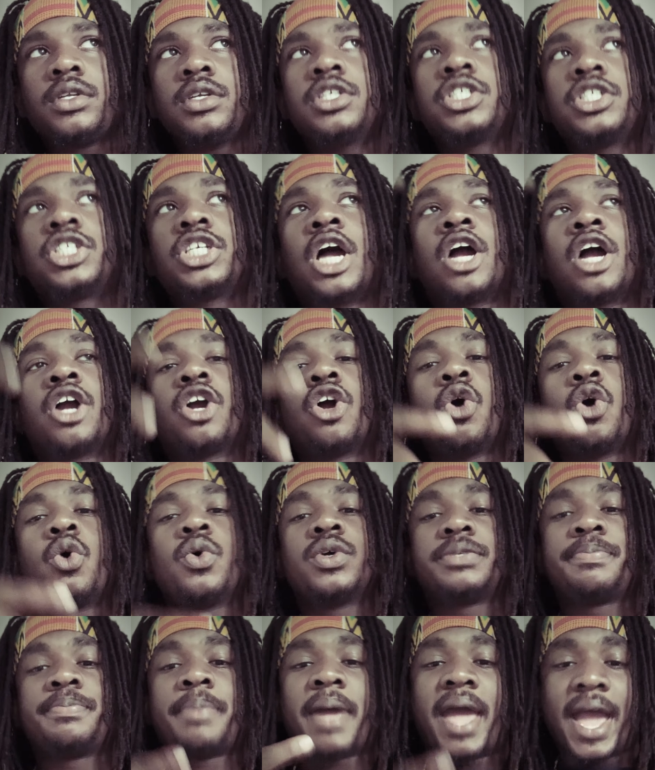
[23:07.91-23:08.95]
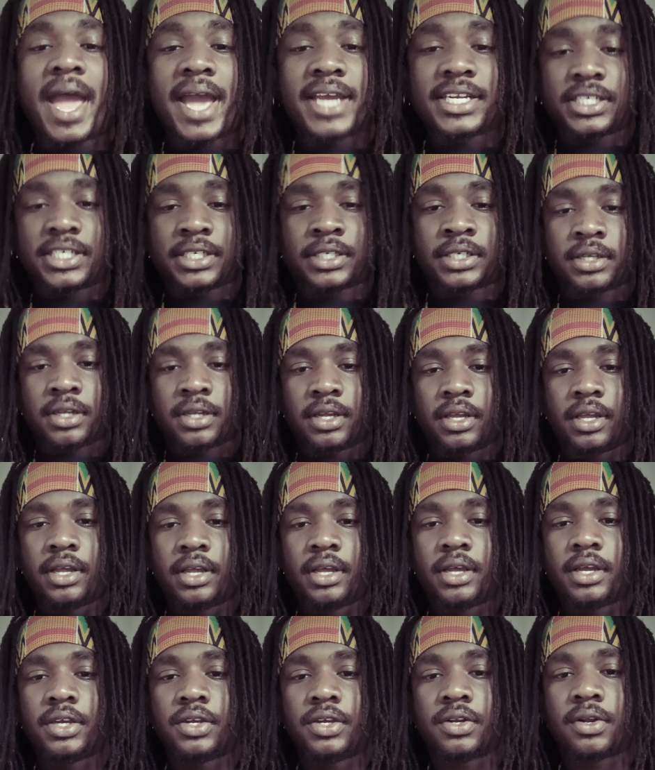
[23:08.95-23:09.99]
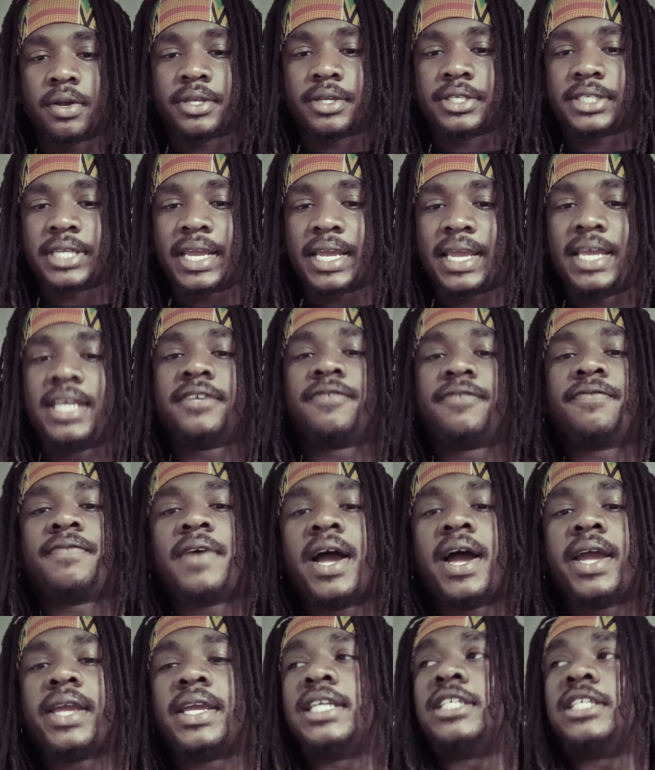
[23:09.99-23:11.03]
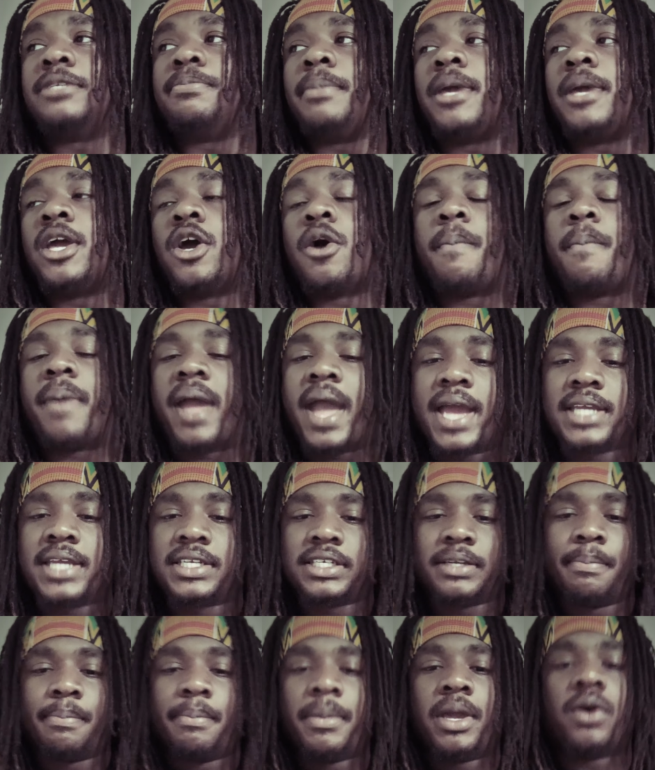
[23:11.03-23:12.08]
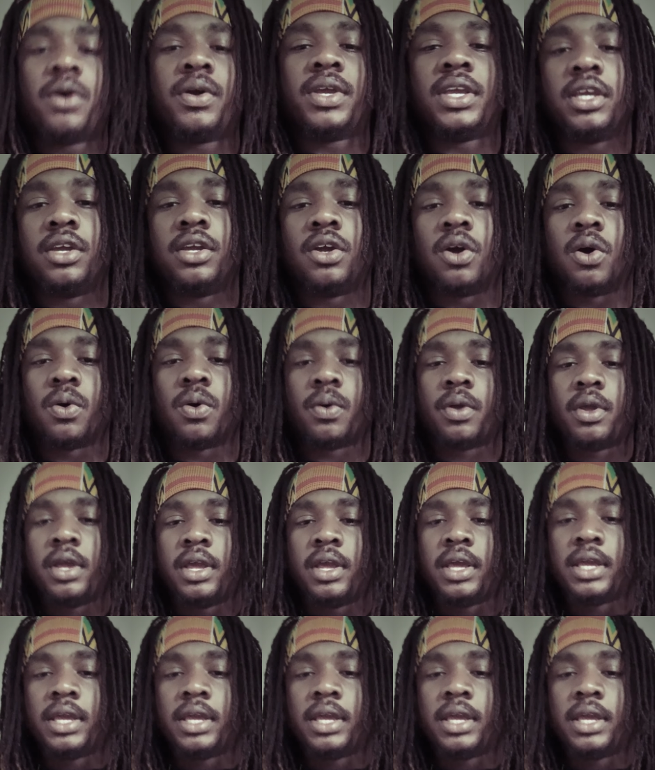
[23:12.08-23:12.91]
Shango is passion. You know what I'm saying? He's fire. He's male passion, male ego.